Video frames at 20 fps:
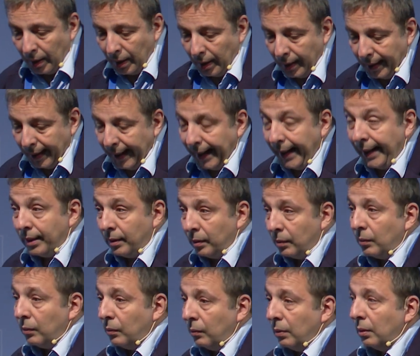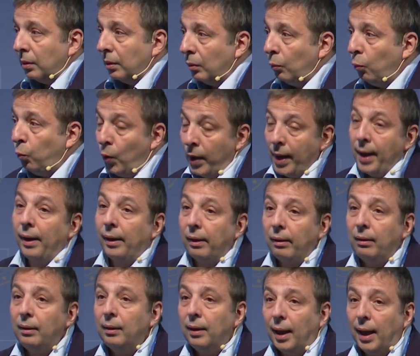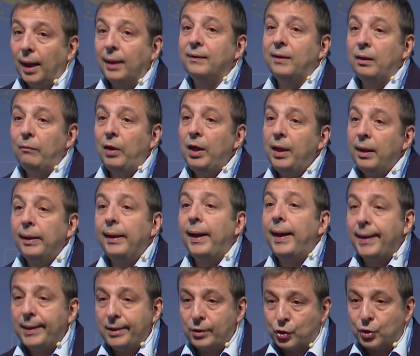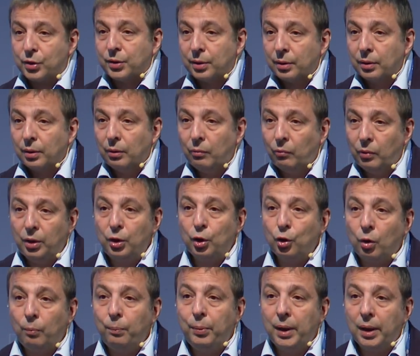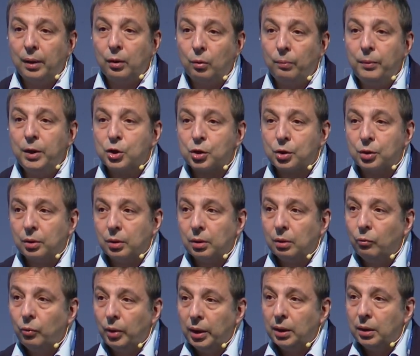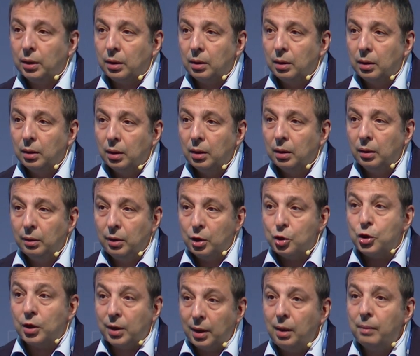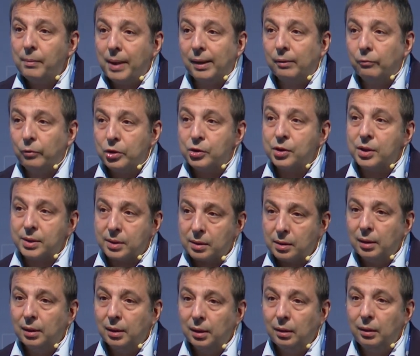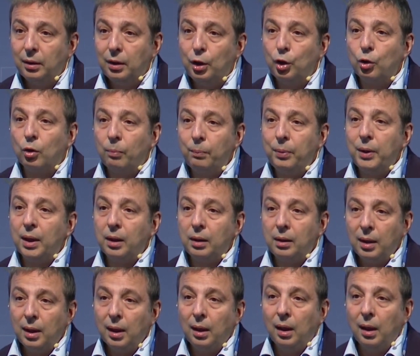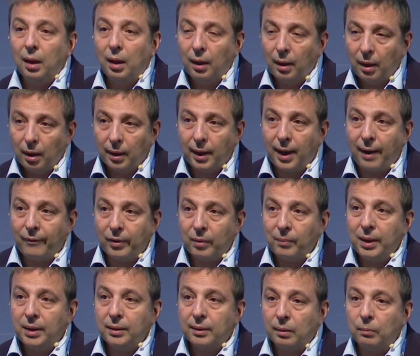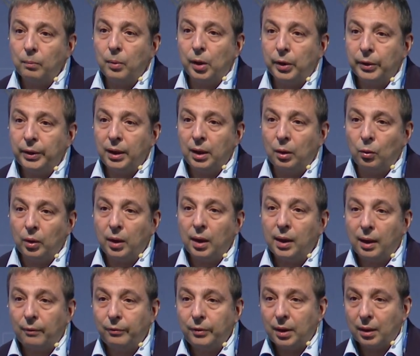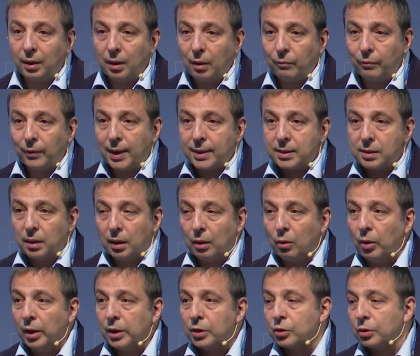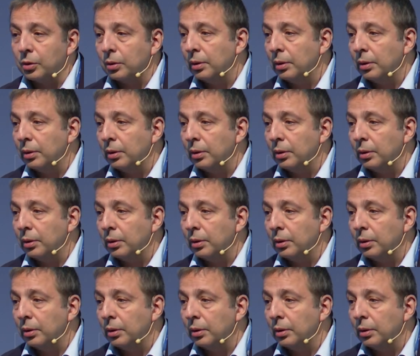And we are actively engaged with the European Commission, with DG Clima, which is the European governmental body looking after the F-GAZ regulation,